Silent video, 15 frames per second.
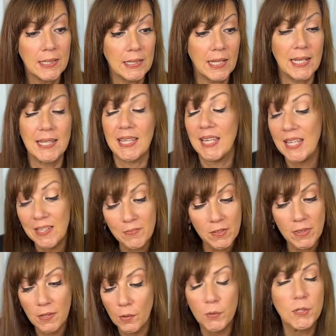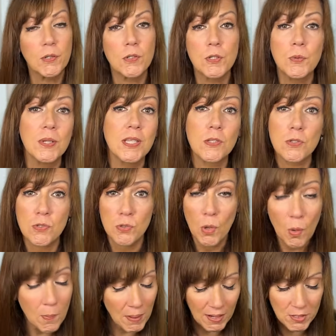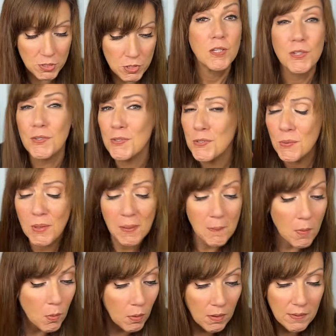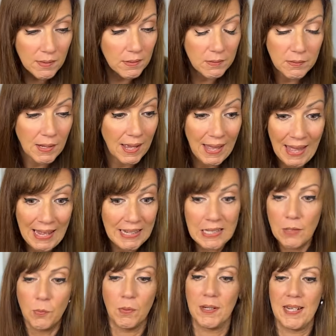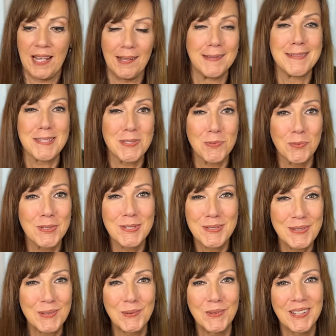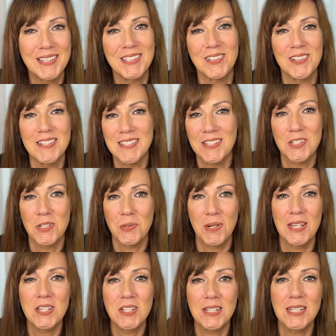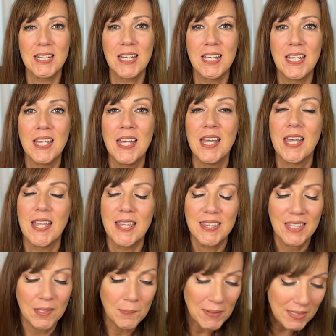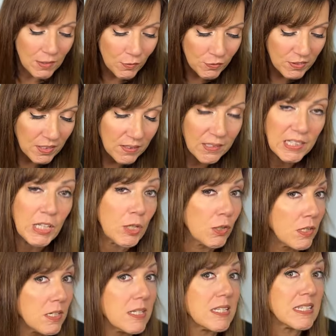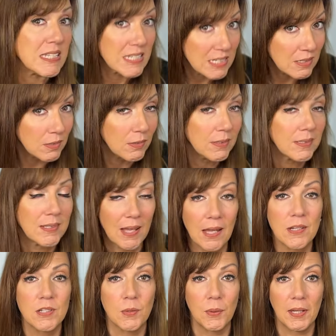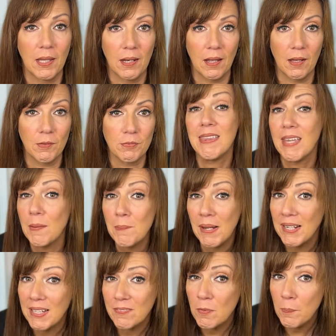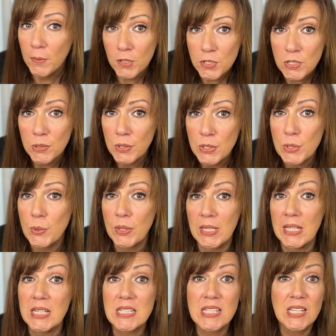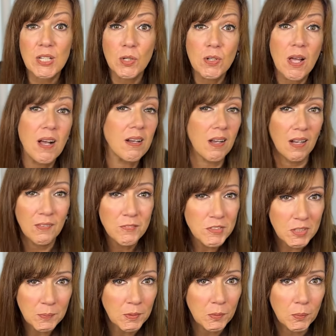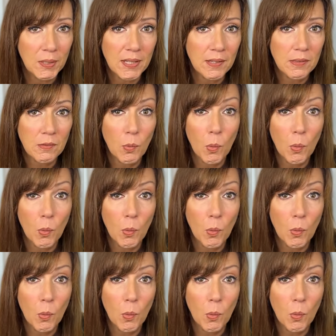like even though you're doing so much, you're doing more than anyone else would do in your situation, they'll make you feel like you're still not doing enough. They might even push you to do things that you're not comfortable with